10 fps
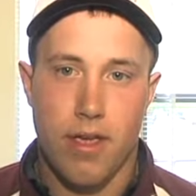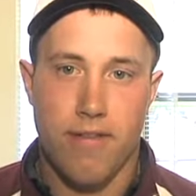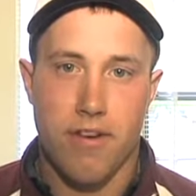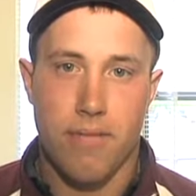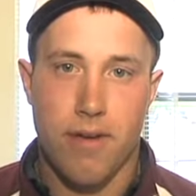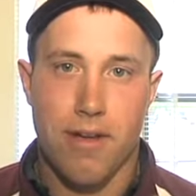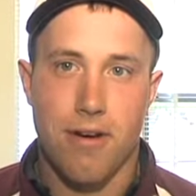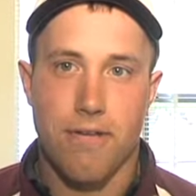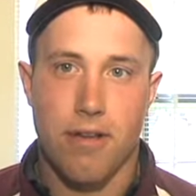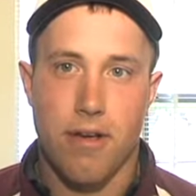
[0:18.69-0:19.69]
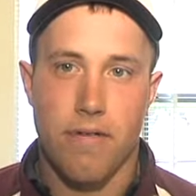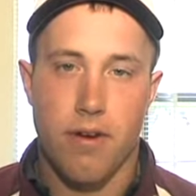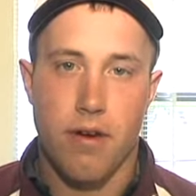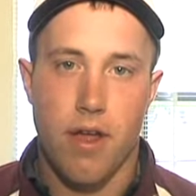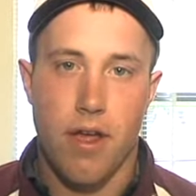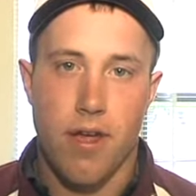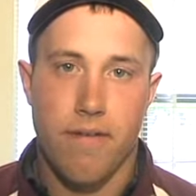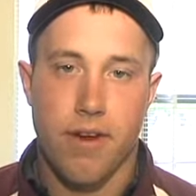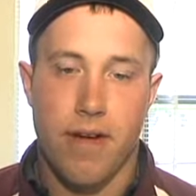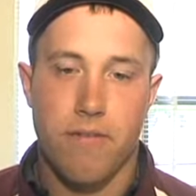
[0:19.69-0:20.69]
Easier to play golf, if you're
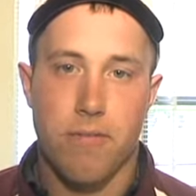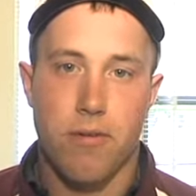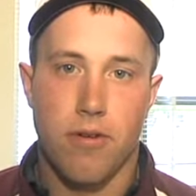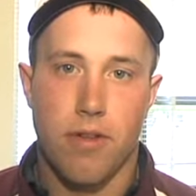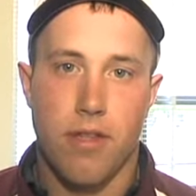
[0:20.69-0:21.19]
comfortable,